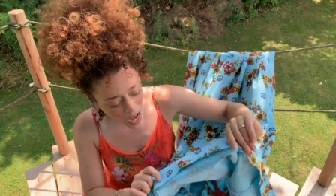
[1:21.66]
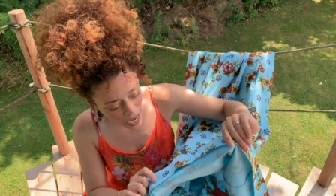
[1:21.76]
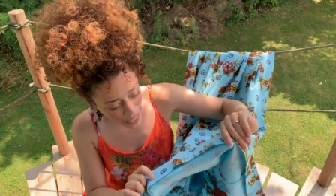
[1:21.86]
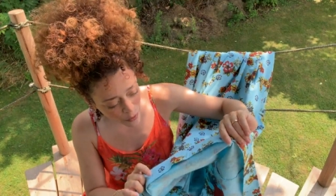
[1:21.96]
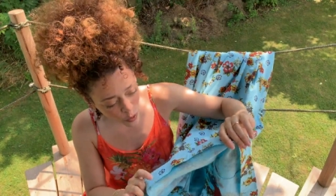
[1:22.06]

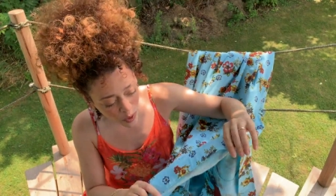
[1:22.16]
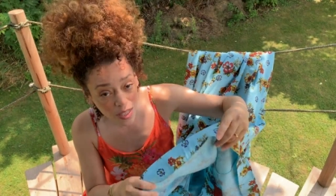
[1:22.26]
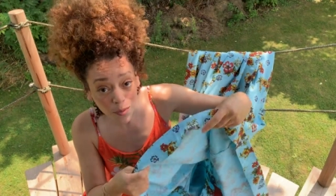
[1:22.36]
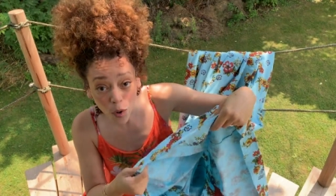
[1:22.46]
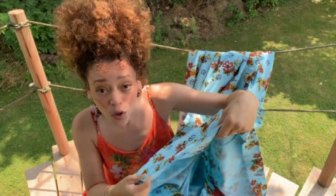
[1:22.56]
I've thrown
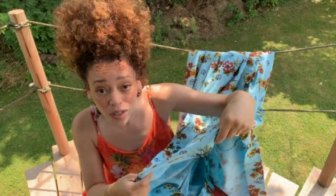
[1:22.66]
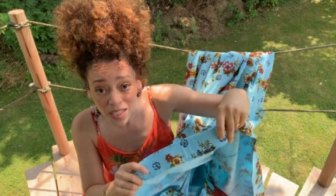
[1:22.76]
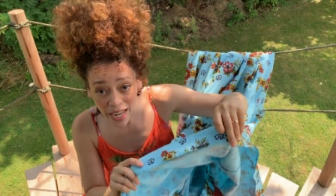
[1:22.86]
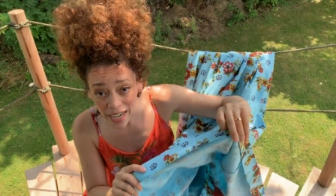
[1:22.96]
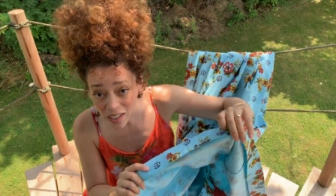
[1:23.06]
some
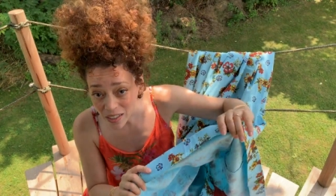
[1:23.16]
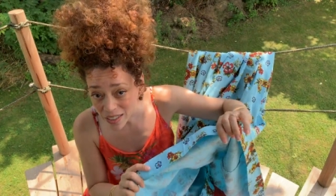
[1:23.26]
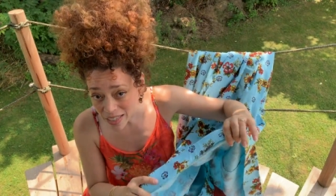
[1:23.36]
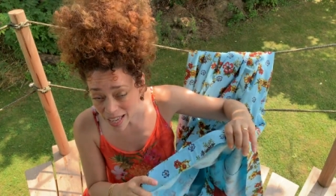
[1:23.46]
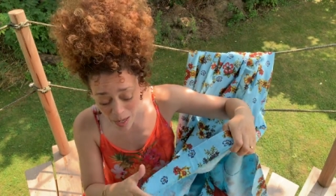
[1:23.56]
horsehair
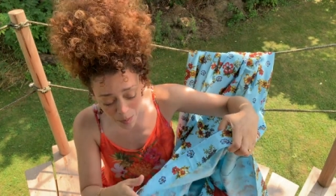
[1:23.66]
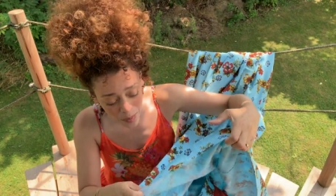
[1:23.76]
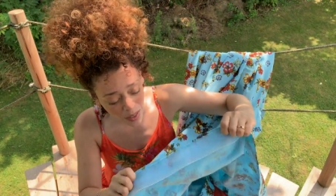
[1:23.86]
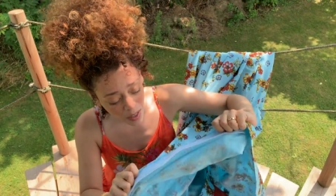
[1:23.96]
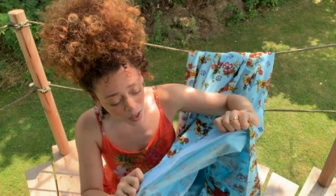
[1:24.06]
in the hem,
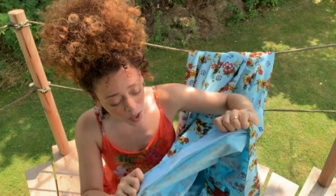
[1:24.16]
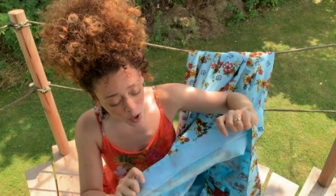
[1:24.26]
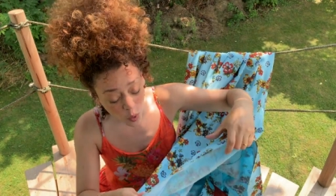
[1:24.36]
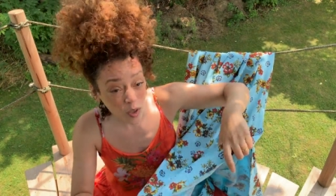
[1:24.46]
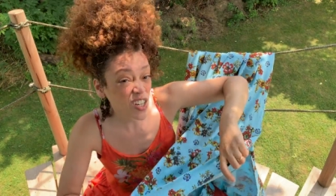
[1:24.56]

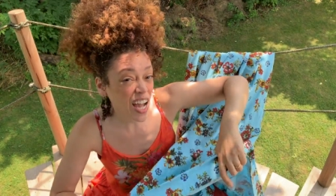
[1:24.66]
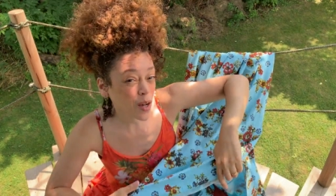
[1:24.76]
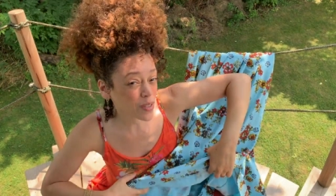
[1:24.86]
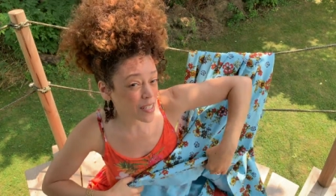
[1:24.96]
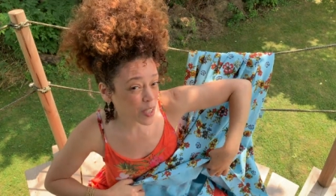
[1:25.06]
which I
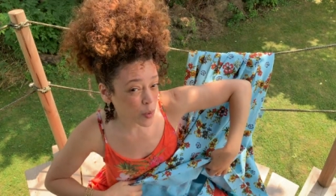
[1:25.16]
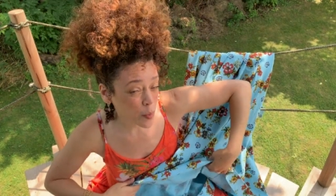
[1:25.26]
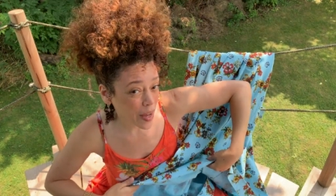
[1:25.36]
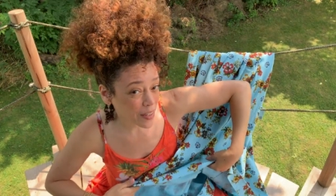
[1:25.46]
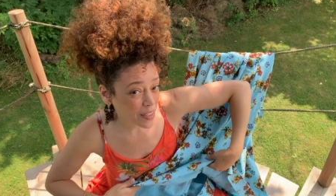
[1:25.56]
will tell you
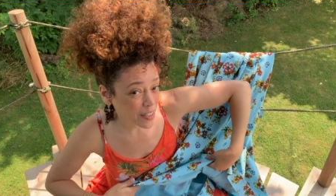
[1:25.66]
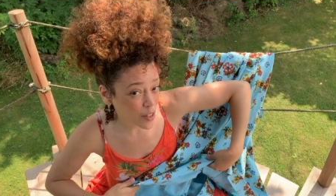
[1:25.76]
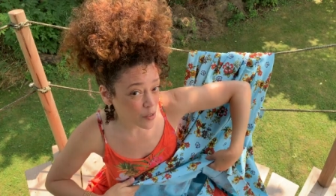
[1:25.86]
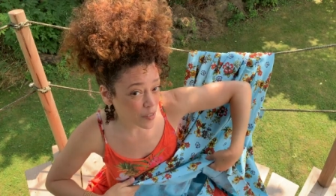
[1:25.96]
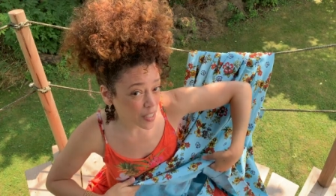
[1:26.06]
about in
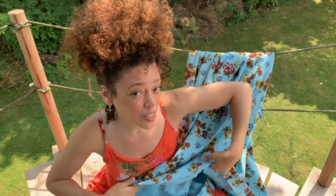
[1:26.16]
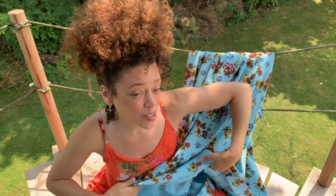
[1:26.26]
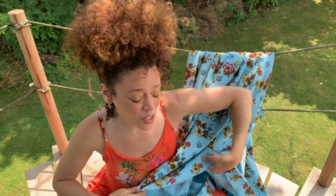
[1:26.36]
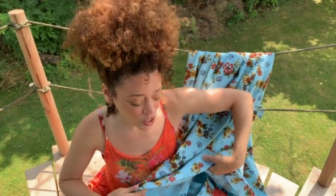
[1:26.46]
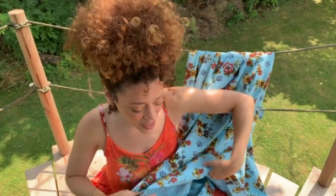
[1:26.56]
another video.
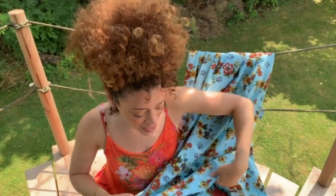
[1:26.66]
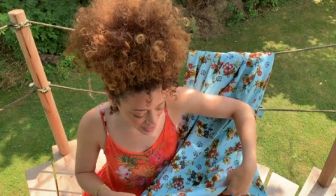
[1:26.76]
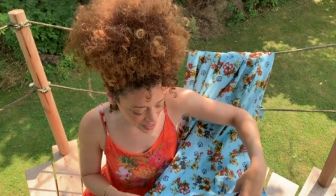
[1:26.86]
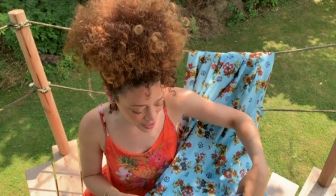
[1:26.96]
It's just a nice